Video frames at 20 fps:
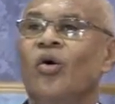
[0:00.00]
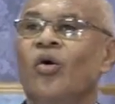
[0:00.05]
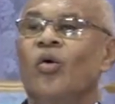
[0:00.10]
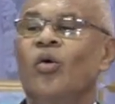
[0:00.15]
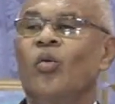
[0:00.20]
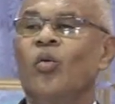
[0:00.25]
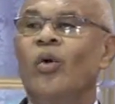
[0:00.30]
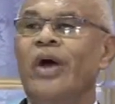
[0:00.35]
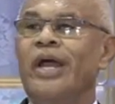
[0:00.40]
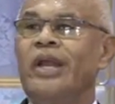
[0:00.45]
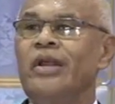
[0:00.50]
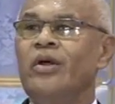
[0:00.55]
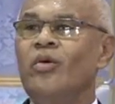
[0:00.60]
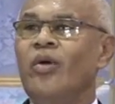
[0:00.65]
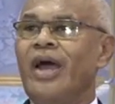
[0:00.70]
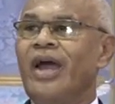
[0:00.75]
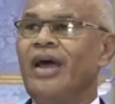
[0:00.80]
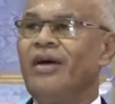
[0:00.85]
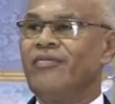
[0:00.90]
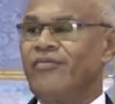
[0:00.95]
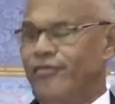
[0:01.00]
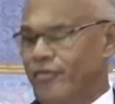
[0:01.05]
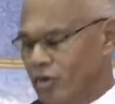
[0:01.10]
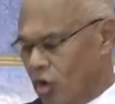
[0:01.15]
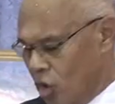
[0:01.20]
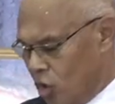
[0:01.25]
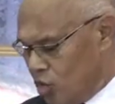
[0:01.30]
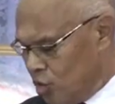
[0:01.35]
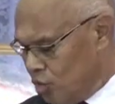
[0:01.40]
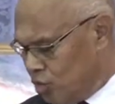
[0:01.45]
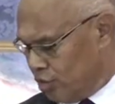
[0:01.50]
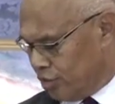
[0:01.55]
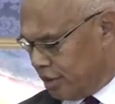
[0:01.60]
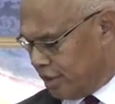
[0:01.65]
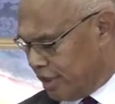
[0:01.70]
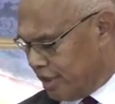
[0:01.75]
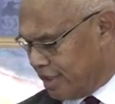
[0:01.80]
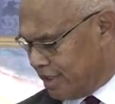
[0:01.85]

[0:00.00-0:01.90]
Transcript: When you have gold,